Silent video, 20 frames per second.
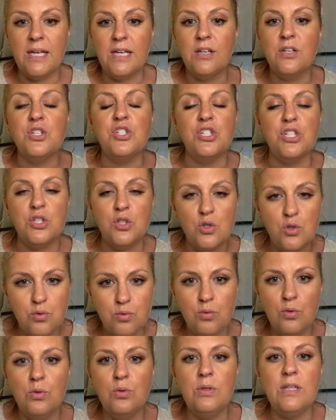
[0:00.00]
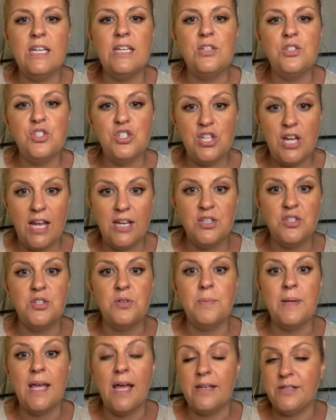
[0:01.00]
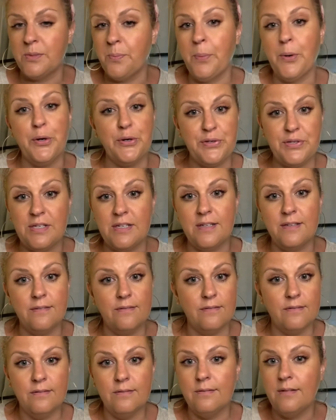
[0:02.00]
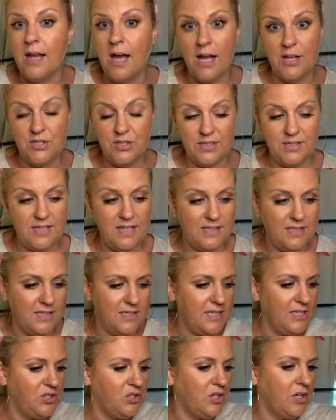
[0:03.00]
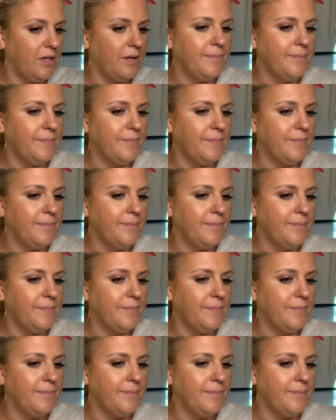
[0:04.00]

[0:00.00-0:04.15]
because she truly changed me as a person, not just as a teacher.